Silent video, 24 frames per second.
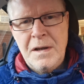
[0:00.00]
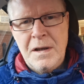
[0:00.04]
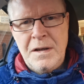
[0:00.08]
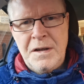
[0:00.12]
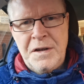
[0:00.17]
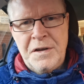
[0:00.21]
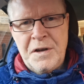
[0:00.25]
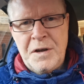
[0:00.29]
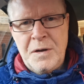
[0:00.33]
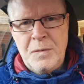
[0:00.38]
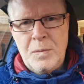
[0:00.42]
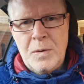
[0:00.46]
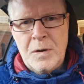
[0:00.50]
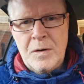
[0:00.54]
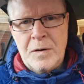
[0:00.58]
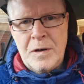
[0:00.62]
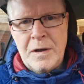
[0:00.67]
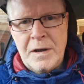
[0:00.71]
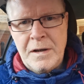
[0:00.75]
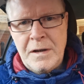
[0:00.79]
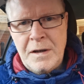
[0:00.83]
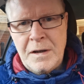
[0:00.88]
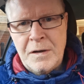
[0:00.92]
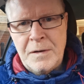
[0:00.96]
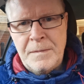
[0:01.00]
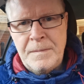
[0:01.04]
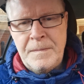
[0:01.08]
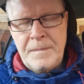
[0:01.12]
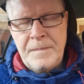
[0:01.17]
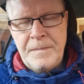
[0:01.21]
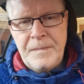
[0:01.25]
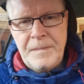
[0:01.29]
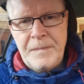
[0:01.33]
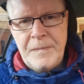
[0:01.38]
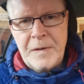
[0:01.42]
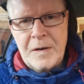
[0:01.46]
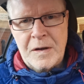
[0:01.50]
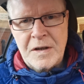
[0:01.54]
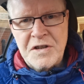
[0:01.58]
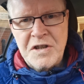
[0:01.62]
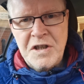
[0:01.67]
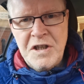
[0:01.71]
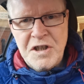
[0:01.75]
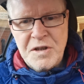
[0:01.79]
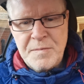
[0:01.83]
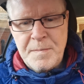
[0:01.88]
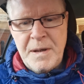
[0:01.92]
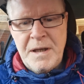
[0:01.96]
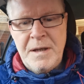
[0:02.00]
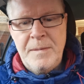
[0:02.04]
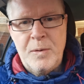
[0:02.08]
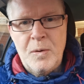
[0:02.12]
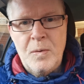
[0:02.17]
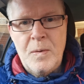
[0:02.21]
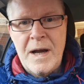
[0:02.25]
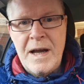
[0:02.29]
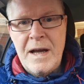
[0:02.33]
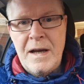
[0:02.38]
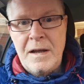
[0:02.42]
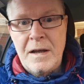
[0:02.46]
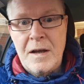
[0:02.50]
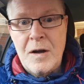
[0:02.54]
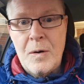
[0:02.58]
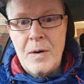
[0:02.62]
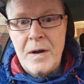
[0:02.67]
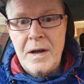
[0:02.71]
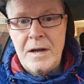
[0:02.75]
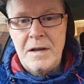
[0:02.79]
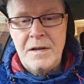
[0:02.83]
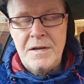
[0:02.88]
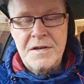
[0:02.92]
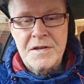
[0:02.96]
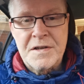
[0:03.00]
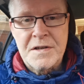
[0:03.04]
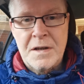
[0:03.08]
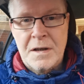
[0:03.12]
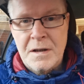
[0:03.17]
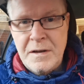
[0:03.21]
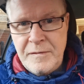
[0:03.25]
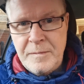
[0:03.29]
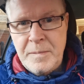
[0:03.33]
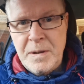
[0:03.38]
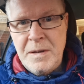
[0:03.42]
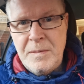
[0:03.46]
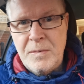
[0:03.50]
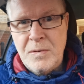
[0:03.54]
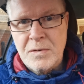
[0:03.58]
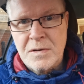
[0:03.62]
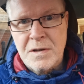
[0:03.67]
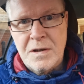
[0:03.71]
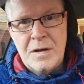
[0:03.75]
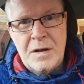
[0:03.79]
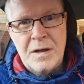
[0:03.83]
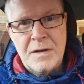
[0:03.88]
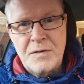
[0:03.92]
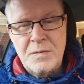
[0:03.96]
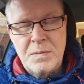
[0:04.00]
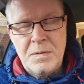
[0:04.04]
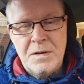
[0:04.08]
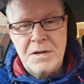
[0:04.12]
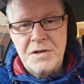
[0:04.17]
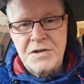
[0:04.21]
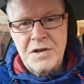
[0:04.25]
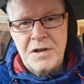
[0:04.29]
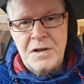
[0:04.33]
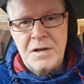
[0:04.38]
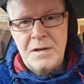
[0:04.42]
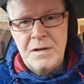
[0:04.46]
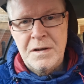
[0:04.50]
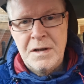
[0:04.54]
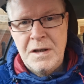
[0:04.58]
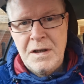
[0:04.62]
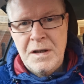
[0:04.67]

you know, where I um, I teach people how to go out and save people's lives, which uh,